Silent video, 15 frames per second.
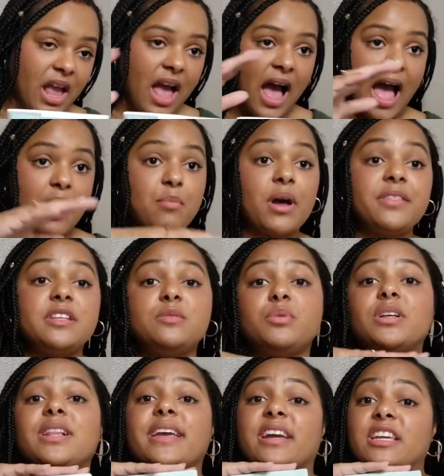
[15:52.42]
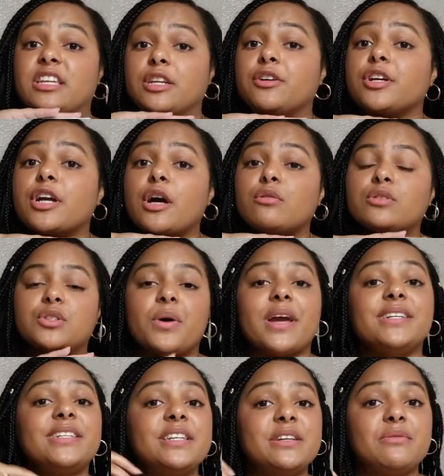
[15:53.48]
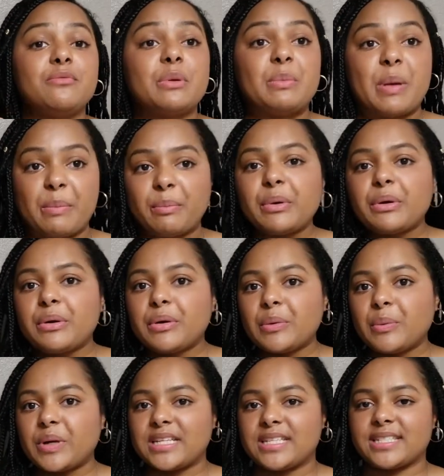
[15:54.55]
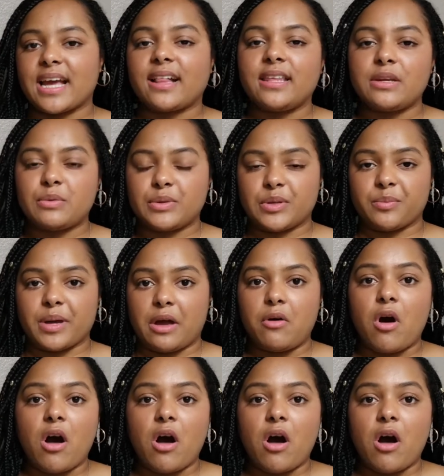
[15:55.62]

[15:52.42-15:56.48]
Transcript: I bought this book like a year ago, so I didn't remember what exactly it was about.